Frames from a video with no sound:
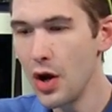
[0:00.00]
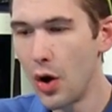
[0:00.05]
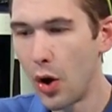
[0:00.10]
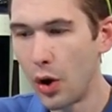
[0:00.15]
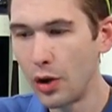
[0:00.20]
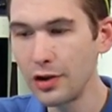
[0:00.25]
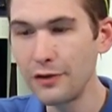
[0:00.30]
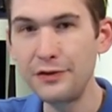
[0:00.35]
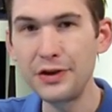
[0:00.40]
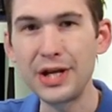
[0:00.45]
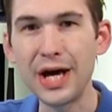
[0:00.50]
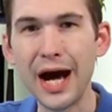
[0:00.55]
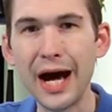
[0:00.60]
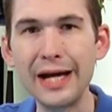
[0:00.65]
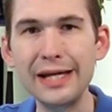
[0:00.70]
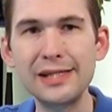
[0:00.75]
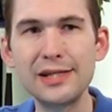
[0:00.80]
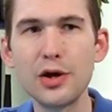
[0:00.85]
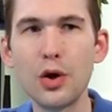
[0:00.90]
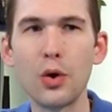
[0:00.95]
All of it
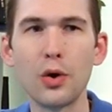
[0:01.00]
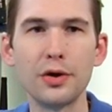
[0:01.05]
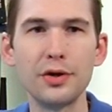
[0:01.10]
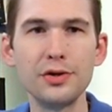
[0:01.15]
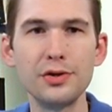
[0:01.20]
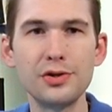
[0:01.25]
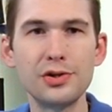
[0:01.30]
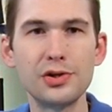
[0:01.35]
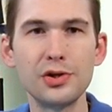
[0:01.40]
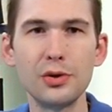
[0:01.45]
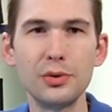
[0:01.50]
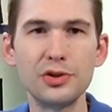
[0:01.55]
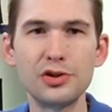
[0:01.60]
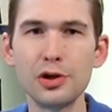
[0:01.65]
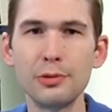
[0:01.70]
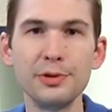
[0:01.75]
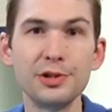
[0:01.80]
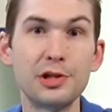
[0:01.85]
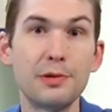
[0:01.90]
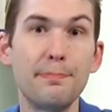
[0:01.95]
ice hardened, so it's
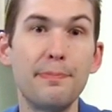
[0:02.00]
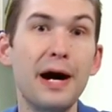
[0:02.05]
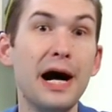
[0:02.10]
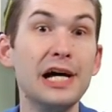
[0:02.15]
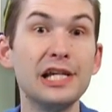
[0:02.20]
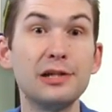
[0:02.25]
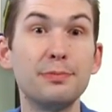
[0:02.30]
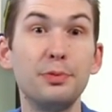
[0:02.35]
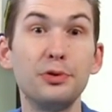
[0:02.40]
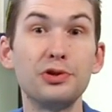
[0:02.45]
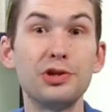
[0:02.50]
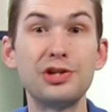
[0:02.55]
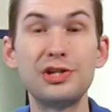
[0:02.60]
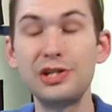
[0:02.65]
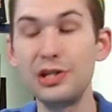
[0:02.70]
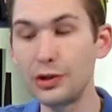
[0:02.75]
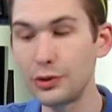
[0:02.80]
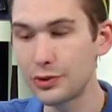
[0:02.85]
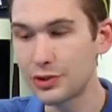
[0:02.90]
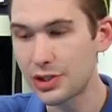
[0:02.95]
almost impossible to
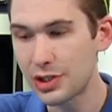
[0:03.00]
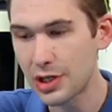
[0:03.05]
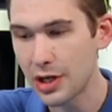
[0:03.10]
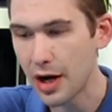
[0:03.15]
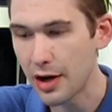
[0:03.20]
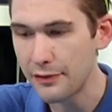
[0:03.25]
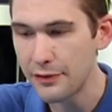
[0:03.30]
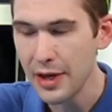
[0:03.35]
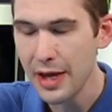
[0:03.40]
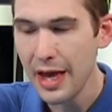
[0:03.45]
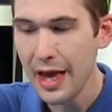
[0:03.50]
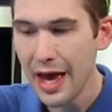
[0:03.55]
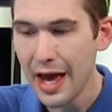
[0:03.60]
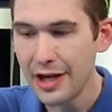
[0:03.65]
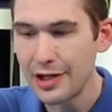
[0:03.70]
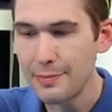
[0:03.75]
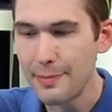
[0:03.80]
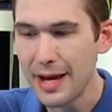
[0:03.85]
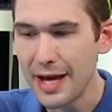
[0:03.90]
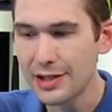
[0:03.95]
steal or scuff,
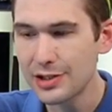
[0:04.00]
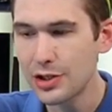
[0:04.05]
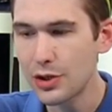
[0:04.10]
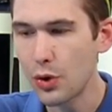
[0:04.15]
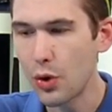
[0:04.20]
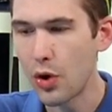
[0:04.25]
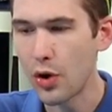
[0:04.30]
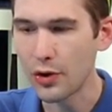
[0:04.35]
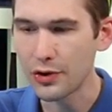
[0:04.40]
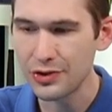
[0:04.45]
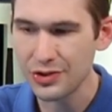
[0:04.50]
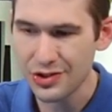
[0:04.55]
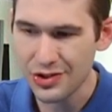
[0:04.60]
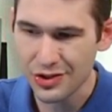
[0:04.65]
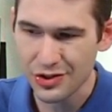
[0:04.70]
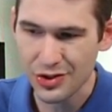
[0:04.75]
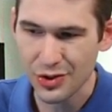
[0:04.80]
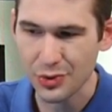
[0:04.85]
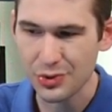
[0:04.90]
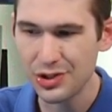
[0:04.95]
and Damasko hardens
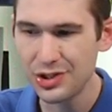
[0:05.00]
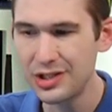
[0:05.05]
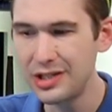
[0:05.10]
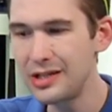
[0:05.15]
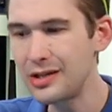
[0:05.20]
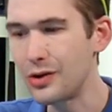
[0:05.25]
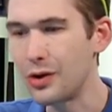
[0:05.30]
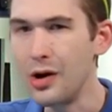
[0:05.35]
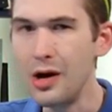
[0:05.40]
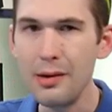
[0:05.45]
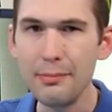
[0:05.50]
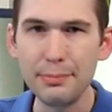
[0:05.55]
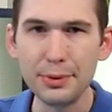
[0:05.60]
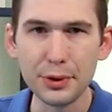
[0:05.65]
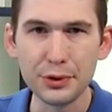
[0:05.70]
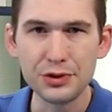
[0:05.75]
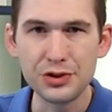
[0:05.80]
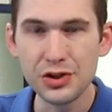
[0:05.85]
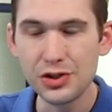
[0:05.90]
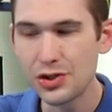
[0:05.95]
its own steel,
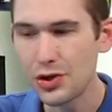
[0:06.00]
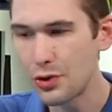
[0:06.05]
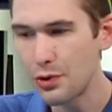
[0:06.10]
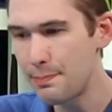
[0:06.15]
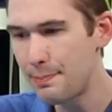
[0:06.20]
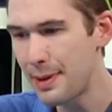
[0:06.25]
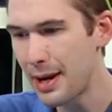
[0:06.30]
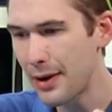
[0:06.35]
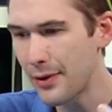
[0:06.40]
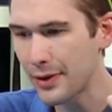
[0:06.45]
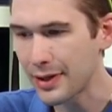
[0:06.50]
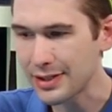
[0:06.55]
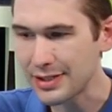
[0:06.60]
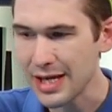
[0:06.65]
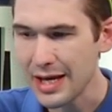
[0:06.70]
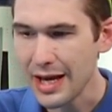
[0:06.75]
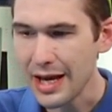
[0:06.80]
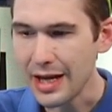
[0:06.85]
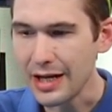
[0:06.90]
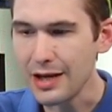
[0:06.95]
builds its own bearings,
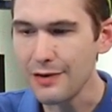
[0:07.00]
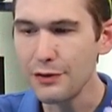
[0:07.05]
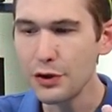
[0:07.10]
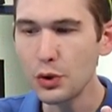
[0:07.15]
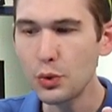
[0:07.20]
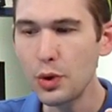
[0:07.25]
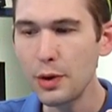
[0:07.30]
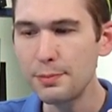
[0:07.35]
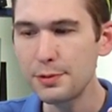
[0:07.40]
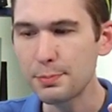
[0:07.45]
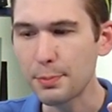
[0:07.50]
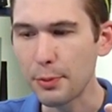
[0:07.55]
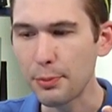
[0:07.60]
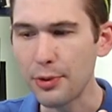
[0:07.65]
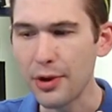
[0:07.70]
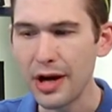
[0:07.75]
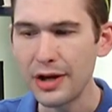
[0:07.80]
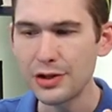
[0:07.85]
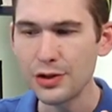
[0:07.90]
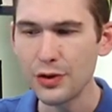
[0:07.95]
and even equips
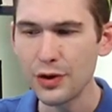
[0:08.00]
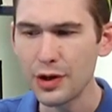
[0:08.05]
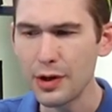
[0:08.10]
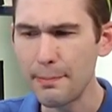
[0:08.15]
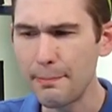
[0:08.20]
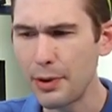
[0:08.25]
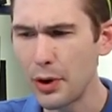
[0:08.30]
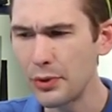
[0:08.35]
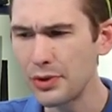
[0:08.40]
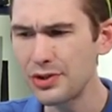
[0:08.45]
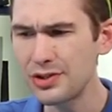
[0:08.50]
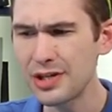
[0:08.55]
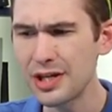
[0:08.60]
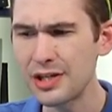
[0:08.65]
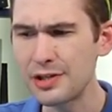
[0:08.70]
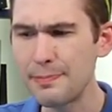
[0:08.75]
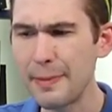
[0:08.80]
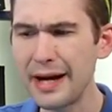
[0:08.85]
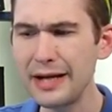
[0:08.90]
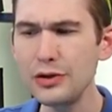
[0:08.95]
proprietary components
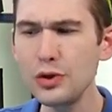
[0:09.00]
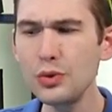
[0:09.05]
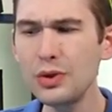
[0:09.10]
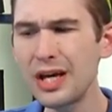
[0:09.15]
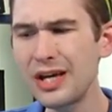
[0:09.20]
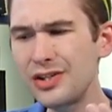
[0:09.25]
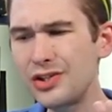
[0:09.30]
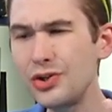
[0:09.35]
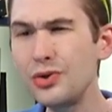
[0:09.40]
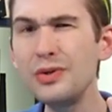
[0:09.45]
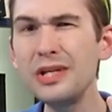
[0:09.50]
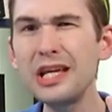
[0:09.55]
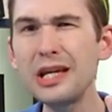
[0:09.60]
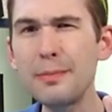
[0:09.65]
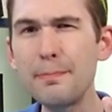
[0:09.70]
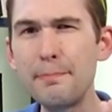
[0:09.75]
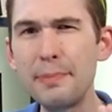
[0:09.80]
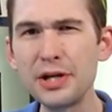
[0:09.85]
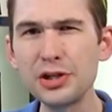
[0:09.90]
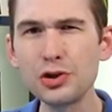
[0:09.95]
as minute as
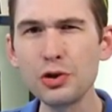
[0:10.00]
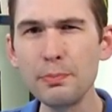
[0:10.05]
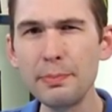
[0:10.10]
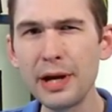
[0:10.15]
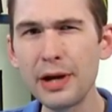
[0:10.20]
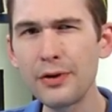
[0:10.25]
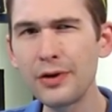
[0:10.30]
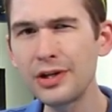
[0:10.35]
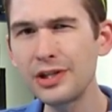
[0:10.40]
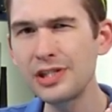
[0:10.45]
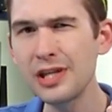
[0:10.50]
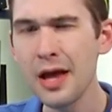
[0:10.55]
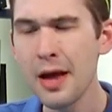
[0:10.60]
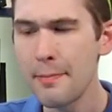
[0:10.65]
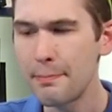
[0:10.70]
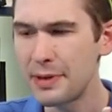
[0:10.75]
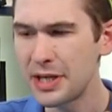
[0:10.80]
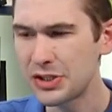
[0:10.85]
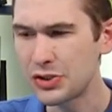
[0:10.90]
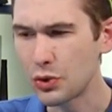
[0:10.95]
unique bezel bearings,
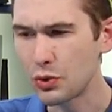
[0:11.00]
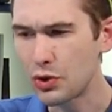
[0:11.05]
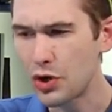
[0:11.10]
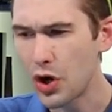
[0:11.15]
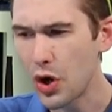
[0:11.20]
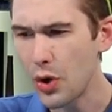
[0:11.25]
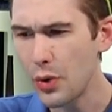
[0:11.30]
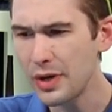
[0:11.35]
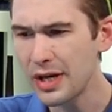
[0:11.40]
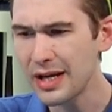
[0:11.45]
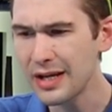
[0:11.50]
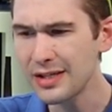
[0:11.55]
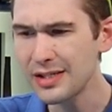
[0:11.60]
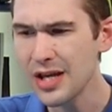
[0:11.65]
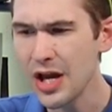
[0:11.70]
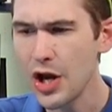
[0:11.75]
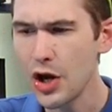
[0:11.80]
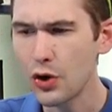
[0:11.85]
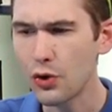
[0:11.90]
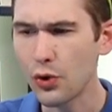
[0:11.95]
bezel coatings,
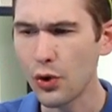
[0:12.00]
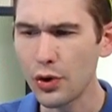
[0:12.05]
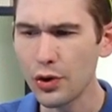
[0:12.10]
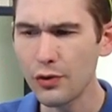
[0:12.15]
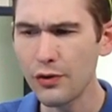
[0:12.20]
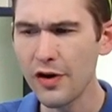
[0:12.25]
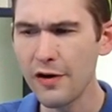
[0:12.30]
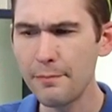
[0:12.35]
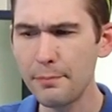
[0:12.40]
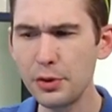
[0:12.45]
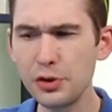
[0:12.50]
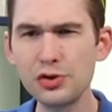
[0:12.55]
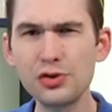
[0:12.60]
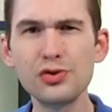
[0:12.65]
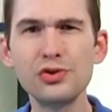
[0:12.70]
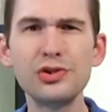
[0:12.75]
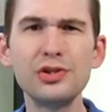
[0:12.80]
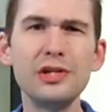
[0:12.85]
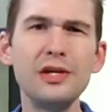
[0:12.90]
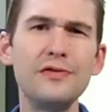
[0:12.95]
chronograph
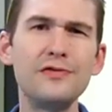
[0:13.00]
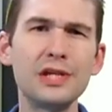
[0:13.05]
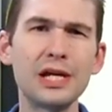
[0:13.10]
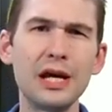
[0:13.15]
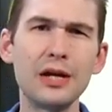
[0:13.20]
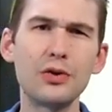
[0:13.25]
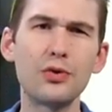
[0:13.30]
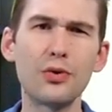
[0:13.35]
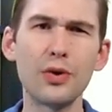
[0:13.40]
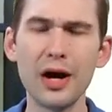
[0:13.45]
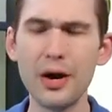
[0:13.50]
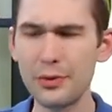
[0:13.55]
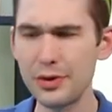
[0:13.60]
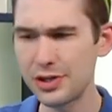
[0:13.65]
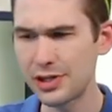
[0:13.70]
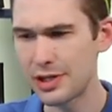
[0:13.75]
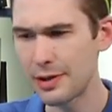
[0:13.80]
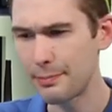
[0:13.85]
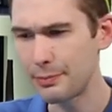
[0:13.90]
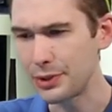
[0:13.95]
pusher sleeves, and crown
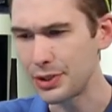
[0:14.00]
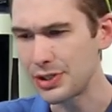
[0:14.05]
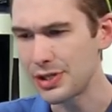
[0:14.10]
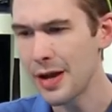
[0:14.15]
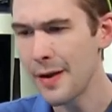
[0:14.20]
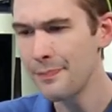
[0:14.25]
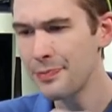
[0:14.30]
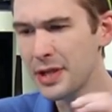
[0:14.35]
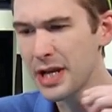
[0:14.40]
assemblies.